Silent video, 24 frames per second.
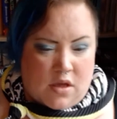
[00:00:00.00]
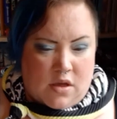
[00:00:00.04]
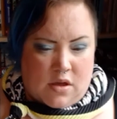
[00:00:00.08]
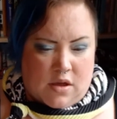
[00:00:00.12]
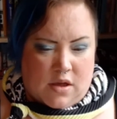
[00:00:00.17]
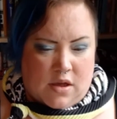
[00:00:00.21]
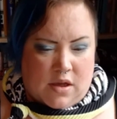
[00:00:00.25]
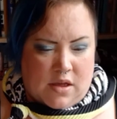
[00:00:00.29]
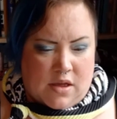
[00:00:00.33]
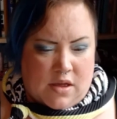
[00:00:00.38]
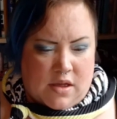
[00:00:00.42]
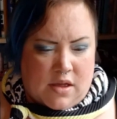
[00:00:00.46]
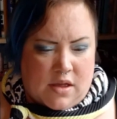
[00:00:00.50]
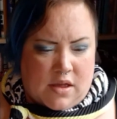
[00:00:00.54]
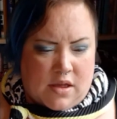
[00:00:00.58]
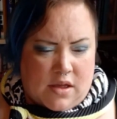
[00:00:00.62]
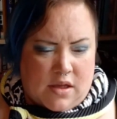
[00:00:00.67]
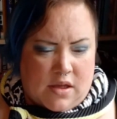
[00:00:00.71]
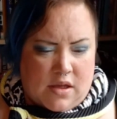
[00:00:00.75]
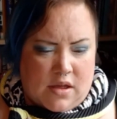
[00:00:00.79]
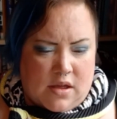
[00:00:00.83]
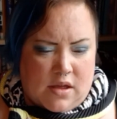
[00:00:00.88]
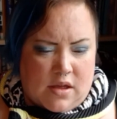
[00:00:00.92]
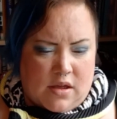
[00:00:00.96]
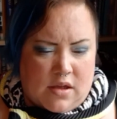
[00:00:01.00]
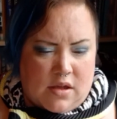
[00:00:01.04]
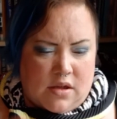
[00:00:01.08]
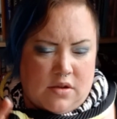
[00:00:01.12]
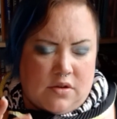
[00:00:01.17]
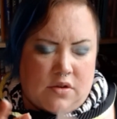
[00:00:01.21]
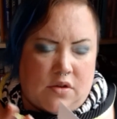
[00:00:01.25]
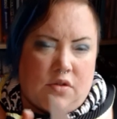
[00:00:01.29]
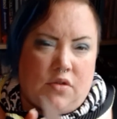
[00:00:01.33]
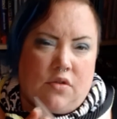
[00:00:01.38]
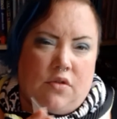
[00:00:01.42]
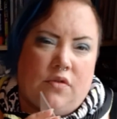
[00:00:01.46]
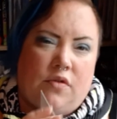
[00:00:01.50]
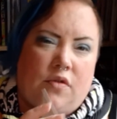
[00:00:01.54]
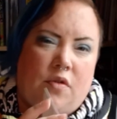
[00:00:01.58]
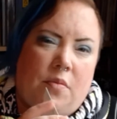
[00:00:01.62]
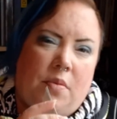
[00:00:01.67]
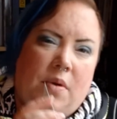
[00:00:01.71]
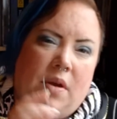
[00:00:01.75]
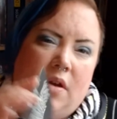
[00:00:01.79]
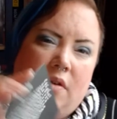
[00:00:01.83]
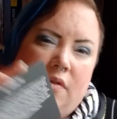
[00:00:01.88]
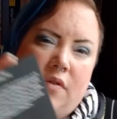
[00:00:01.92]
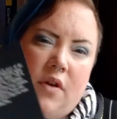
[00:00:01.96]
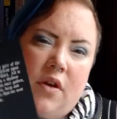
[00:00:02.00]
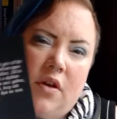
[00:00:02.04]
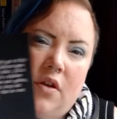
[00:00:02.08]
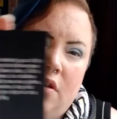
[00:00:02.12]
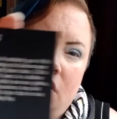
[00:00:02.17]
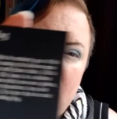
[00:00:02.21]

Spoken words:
and sort of a bit of a